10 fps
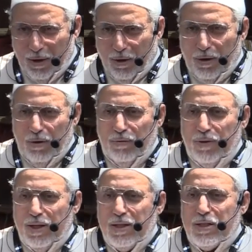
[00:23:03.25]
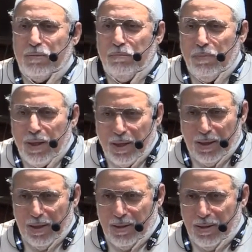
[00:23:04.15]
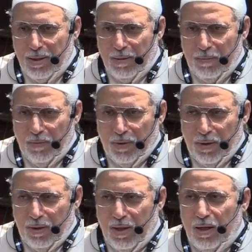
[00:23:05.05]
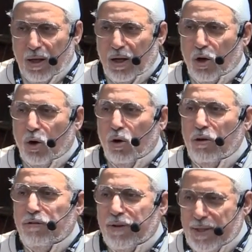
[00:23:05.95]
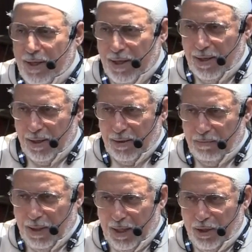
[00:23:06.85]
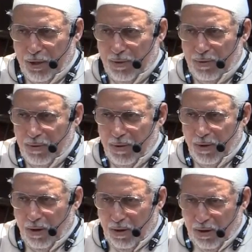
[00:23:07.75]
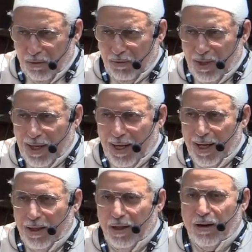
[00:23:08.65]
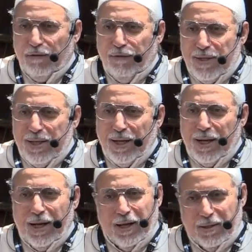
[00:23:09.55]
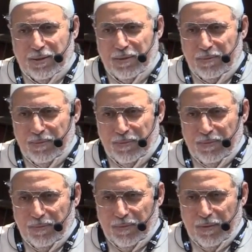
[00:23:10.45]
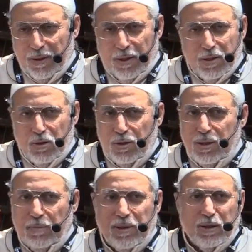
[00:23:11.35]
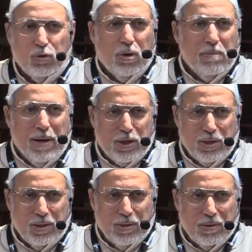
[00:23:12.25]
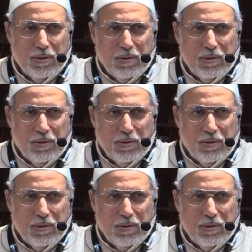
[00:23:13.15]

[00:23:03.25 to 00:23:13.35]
all of these miracles that are all physical, mind you, all of the ayat are physical ayat. It is not something to imagine.